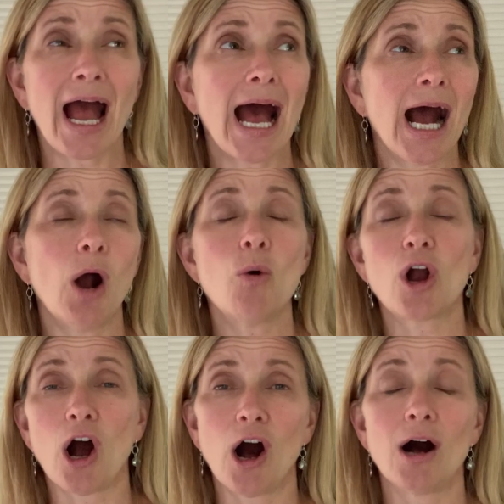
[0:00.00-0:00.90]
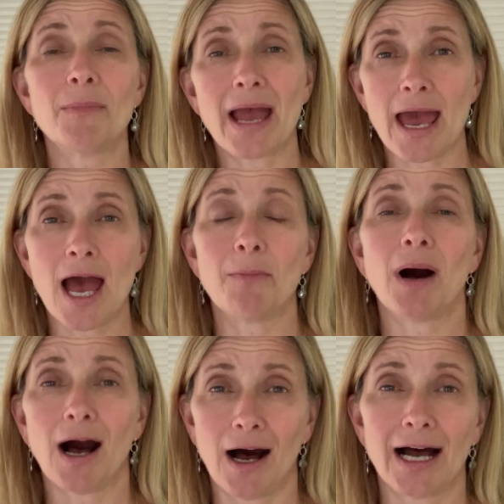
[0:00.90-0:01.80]
How calm
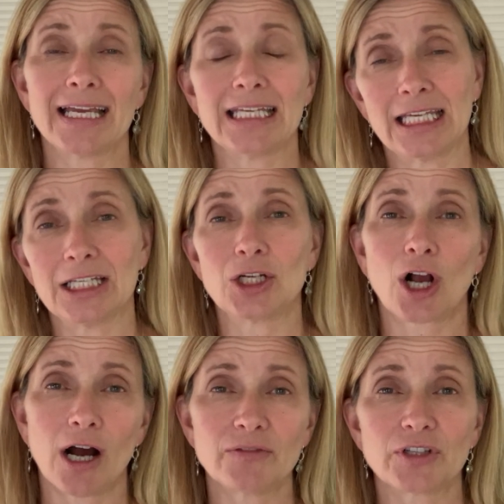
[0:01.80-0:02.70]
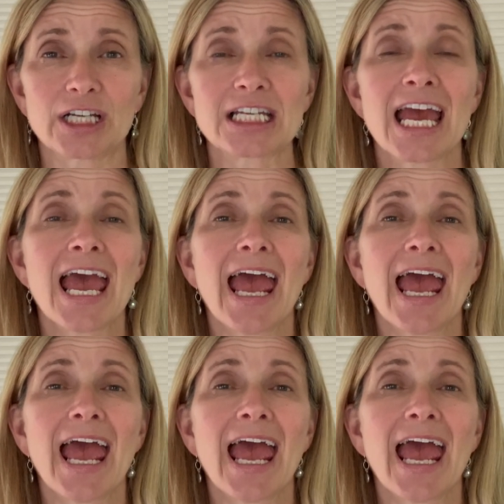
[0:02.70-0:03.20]
am I in conflict?